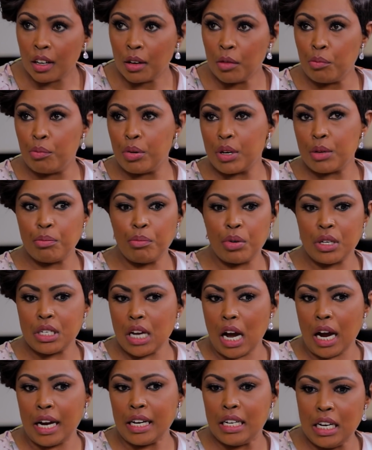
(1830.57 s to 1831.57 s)

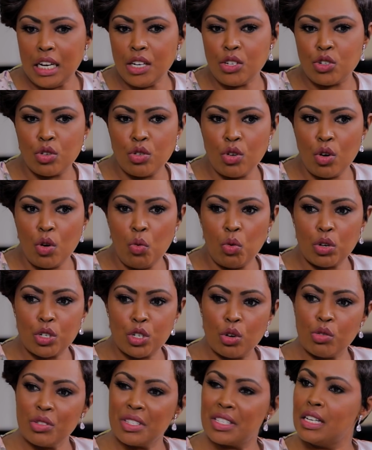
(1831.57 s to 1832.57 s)
But I need to know
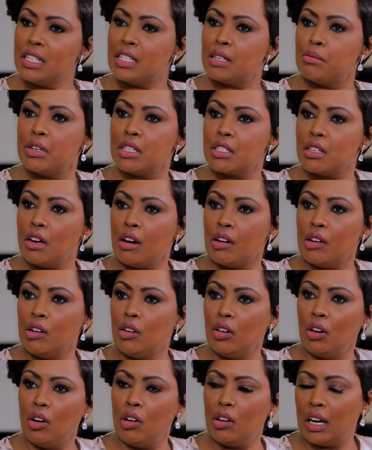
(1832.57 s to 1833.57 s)
what your sentiments are
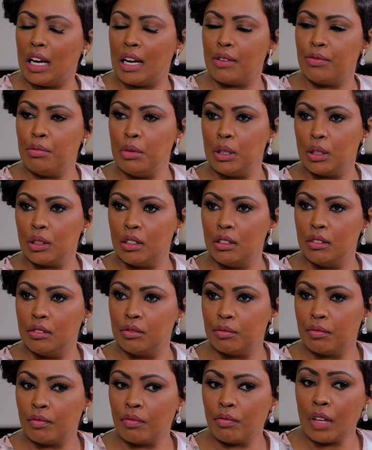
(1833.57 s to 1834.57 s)
on long life milk.
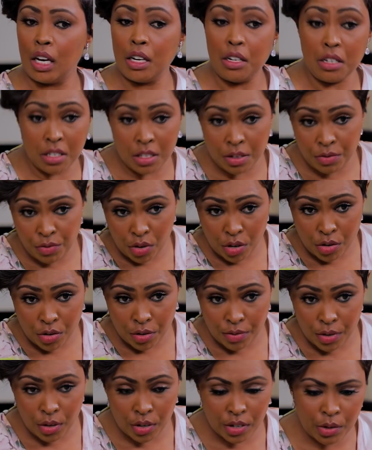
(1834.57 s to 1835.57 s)
And it's in front
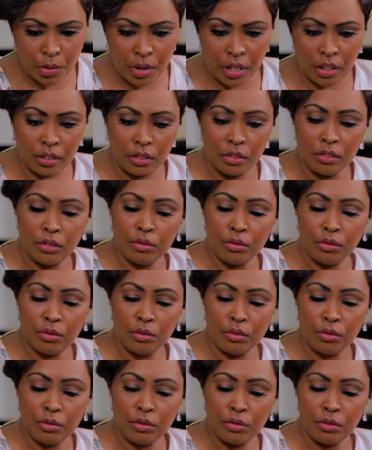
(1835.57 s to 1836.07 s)
of you as well.